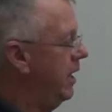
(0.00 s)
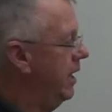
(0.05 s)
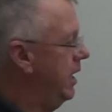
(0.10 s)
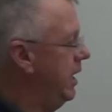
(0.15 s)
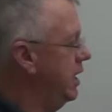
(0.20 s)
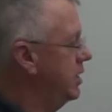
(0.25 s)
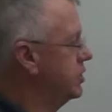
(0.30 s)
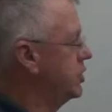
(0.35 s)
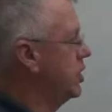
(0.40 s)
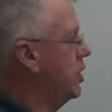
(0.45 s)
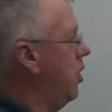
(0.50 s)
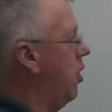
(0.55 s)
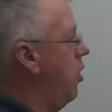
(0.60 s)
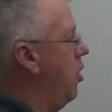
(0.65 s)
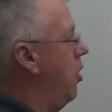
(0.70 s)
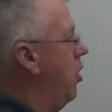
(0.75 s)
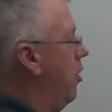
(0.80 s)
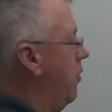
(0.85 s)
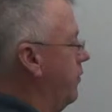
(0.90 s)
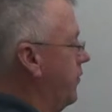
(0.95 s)
his
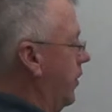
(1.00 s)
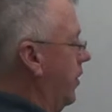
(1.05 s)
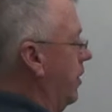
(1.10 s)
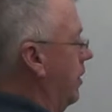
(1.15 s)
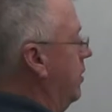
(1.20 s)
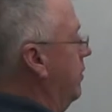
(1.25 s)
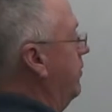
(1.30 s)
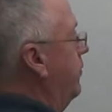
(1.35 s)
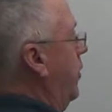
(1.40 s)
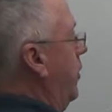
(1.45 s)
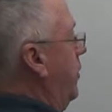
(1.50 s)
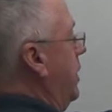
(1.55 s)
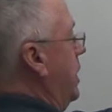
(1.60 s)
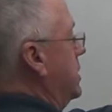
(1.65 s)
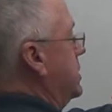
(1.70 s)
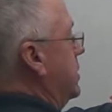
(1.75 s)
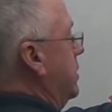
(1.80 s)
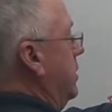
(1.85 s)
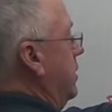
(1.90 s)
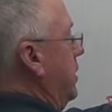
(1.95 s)
call for
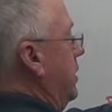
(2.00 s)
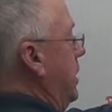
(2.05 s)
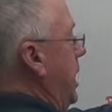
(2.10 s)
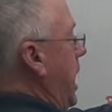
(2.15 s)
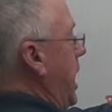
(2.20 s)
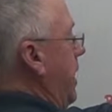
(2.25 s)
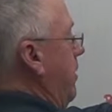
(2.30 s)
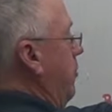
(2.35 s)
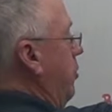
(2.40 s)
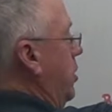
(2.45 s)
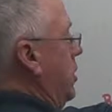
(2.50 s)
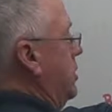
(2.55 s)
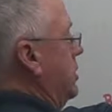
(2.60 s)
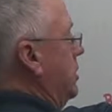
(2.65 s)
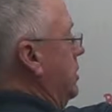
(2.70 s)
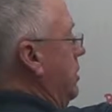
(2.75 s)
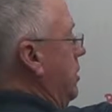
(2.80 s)
this game was